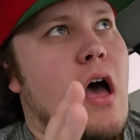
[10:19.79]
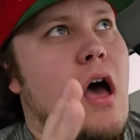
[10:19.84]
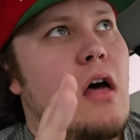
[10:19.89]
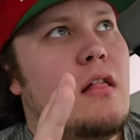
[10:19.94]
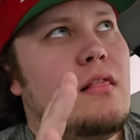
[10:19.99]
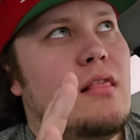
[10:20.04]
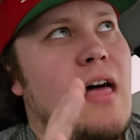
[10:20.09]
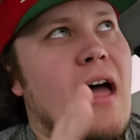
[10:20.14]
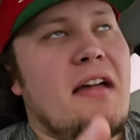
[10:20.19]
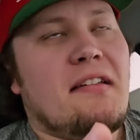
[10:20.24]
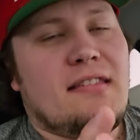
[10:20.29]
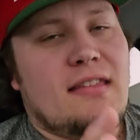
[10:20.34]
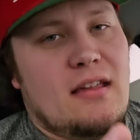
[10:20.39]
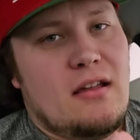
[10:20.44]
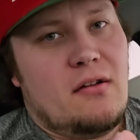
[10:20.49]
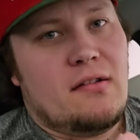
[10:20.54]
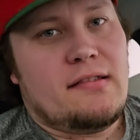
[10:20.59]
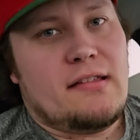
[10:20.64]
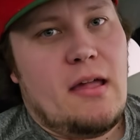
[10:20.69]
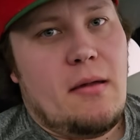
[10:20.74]
last thing
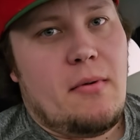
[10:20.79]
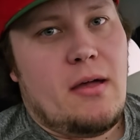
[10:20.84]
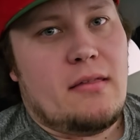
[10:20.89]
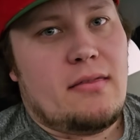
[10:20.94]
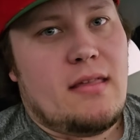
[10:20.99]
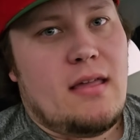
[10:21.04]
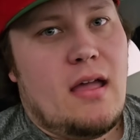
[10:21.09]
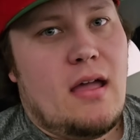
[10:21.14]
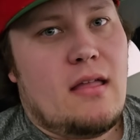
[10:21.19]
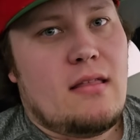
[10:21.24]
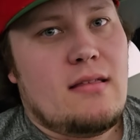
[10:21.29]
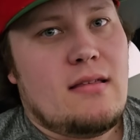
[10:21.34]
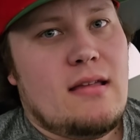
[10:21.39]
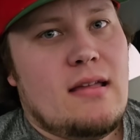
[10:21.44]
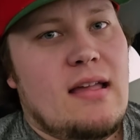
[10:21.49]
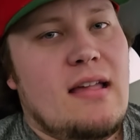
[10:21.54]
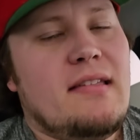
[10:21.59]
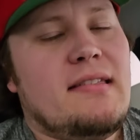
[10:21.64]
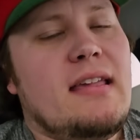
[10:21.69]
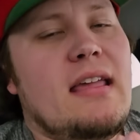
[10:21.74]
I'll say about that
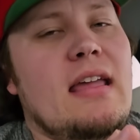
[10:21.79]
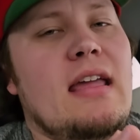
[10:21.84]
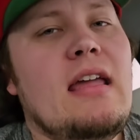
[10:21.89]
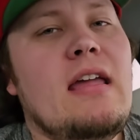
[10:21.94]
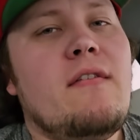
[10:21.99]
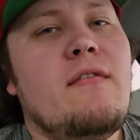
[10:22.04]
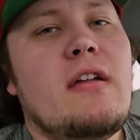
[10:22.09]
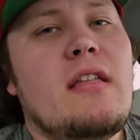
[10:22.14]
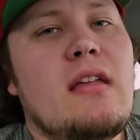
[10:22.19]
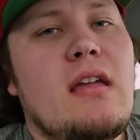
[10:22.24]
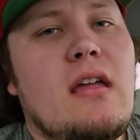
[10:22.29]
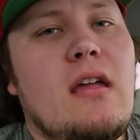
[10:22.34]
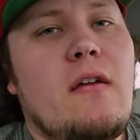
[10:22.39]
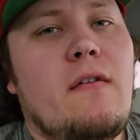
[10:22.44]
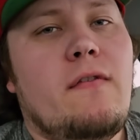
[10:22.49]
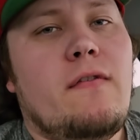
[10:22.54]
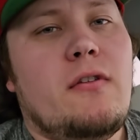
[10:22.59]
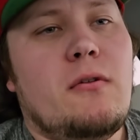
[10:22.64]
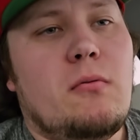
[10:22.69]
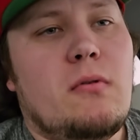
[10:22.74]
is even
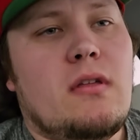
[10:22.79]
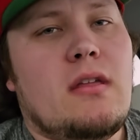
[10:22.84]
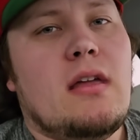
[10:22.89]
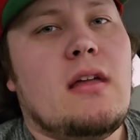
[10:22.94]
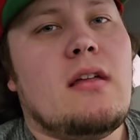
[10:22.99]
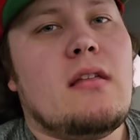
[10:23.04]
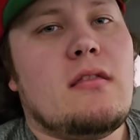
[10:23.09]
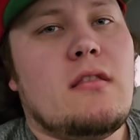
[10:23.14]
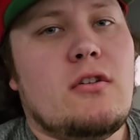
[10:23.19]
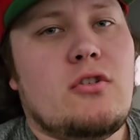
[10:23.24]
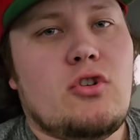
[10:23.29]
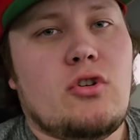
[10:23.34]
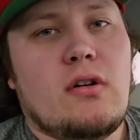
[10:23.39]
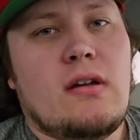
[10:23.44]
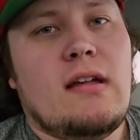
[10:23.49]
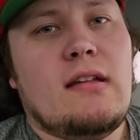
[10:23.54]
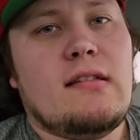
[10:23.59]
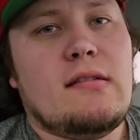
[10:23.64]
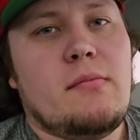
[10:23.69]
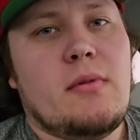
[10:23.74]
if you get the
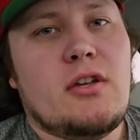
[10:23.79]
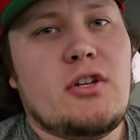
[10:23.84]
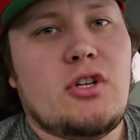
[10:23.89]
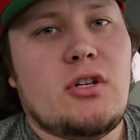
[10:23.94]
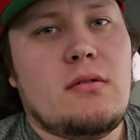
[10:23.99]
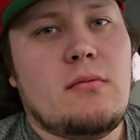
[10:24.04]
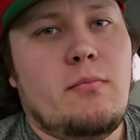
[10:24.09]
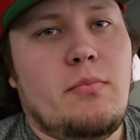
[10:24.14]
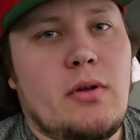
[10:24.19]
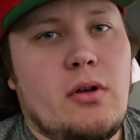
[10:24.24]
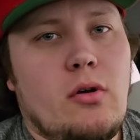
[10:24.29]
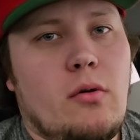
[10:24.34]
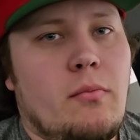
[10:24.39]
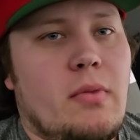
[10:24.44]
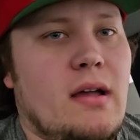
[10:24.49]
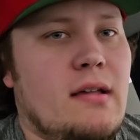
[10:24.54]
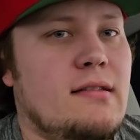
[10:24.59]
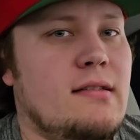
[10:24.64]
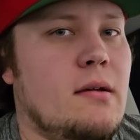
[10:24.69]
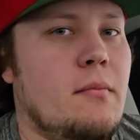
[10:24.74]
transmission built
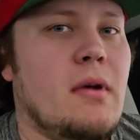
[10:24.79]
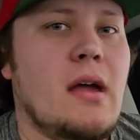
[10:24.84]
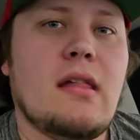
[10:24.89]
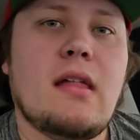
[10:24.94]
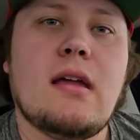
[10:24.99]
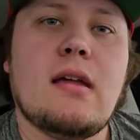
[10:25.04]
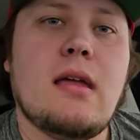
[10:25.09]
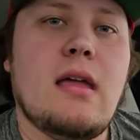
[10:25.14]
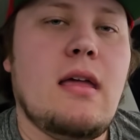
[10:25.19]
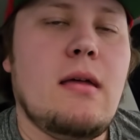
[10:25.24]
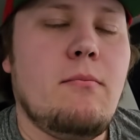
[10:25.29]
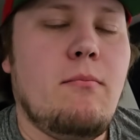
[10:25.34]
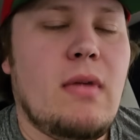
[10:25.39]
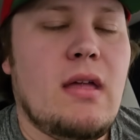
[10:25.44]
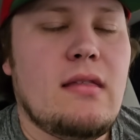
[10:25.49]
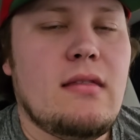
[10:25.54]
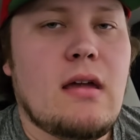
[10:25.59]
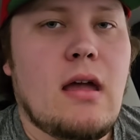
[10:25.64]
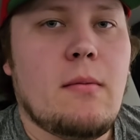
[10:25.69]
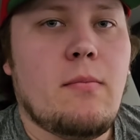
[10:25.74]
by somebody like
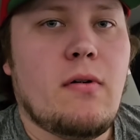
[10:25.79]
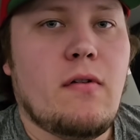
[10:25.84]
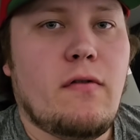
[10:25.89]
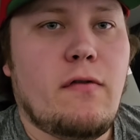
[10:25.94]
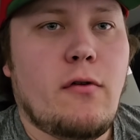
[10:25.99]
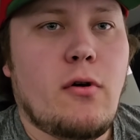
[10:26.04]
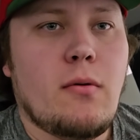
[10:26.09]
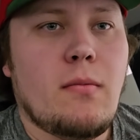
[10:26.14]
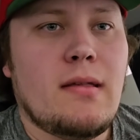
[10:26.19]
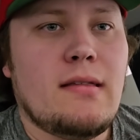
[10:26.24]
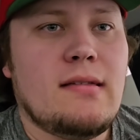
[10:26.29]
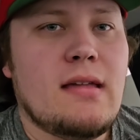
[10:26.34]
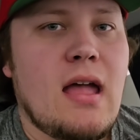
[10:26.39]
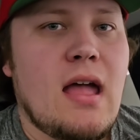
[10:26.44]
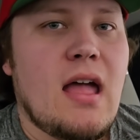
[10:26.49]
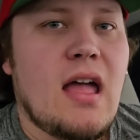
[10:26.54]
Midnight Performance,